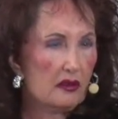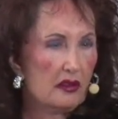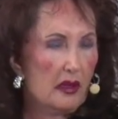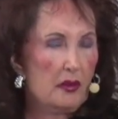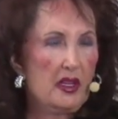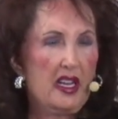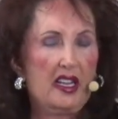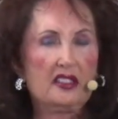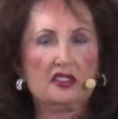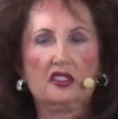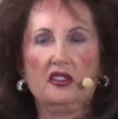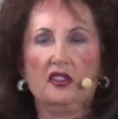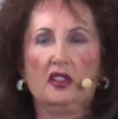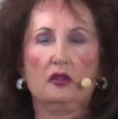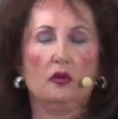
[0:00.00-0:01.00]
Let me ask
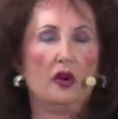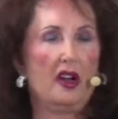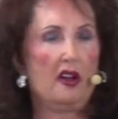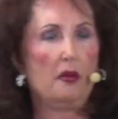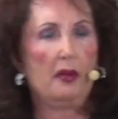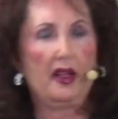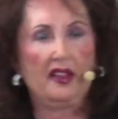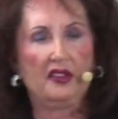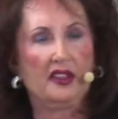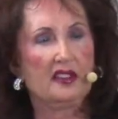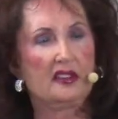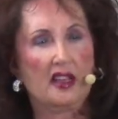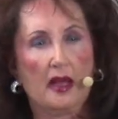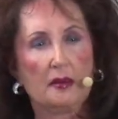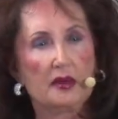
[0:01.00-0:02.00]
you then, why are bad
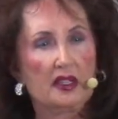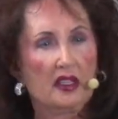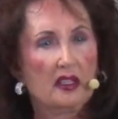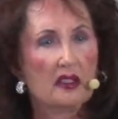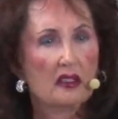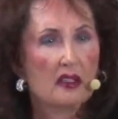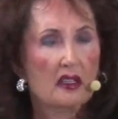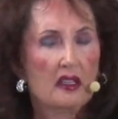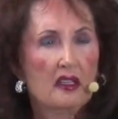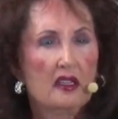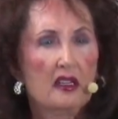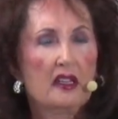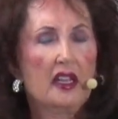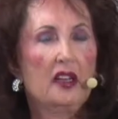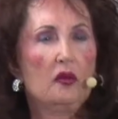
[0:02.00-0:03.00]
things happening?
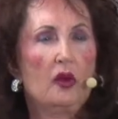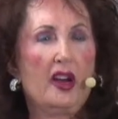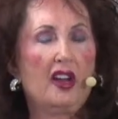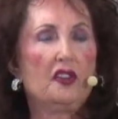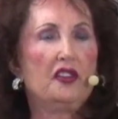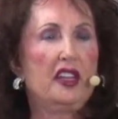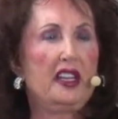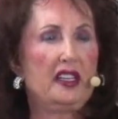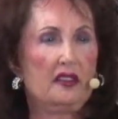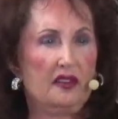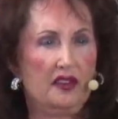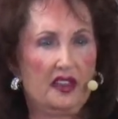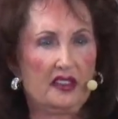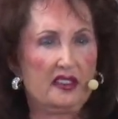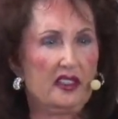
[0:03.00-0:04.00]
And why aren't they
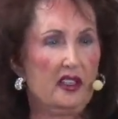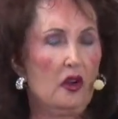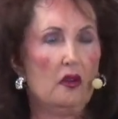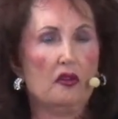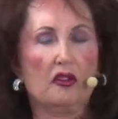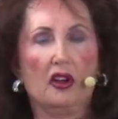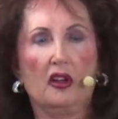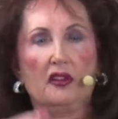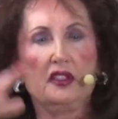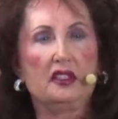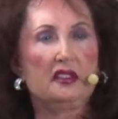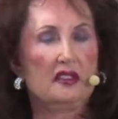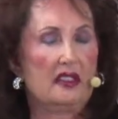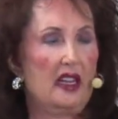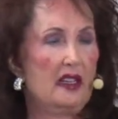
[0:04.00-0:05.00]
confessing over all
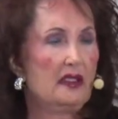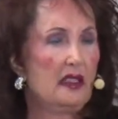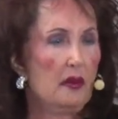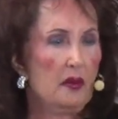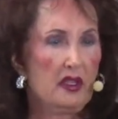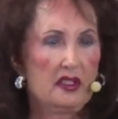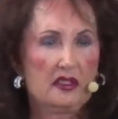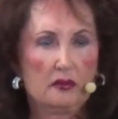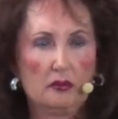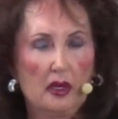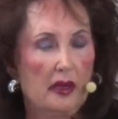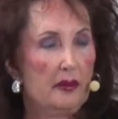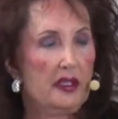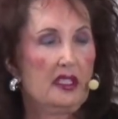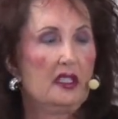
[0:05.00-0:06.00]
these scandemics? And,
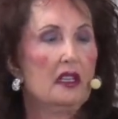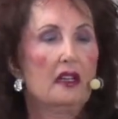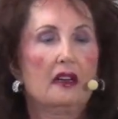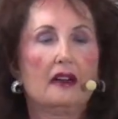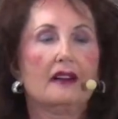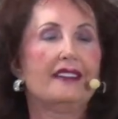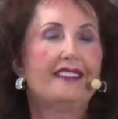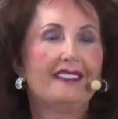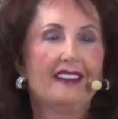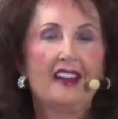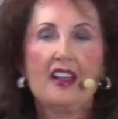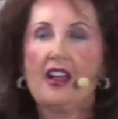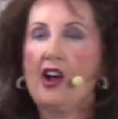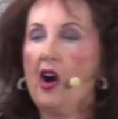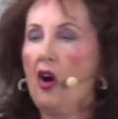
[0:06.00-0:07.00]
I mean,
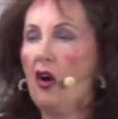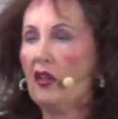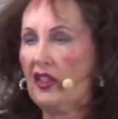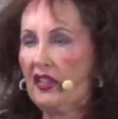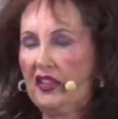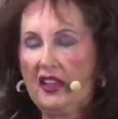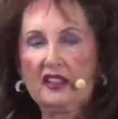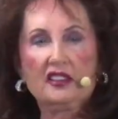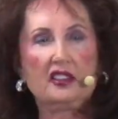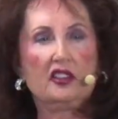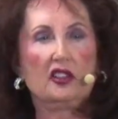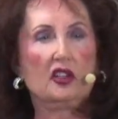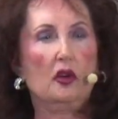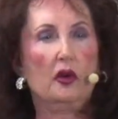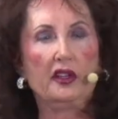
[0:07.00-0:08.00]
all the things that
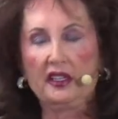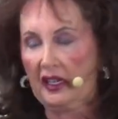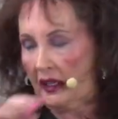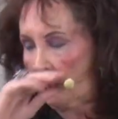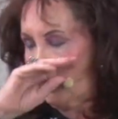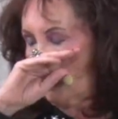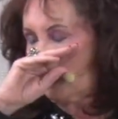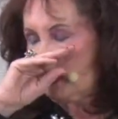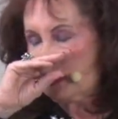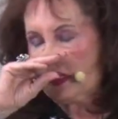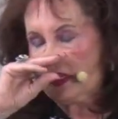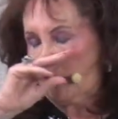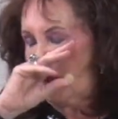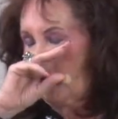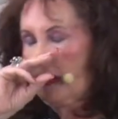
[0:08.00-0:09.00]
are going on.
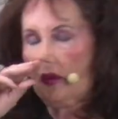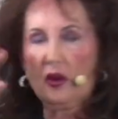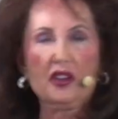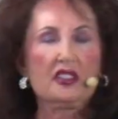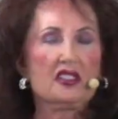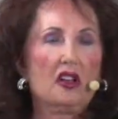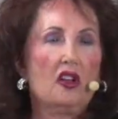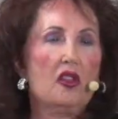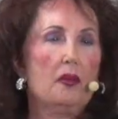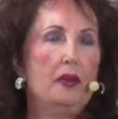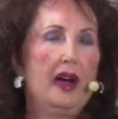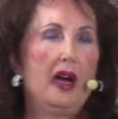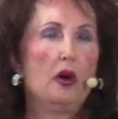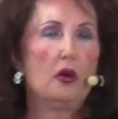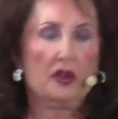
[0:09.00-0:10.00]
Where's all the
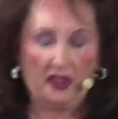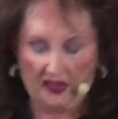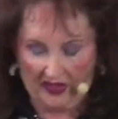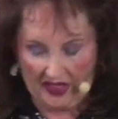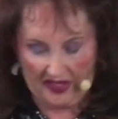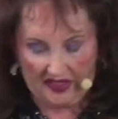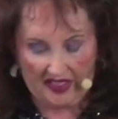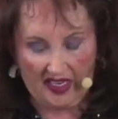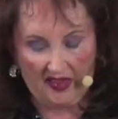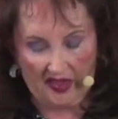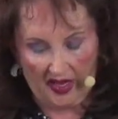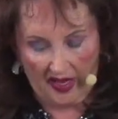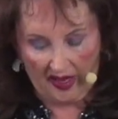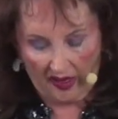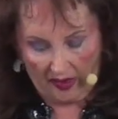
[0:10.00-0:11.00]
power that they say
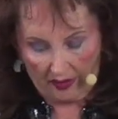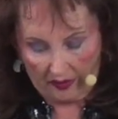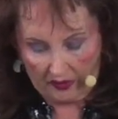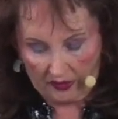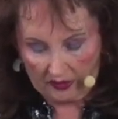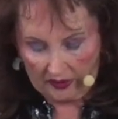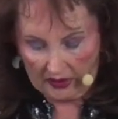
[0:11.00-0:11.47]
they have?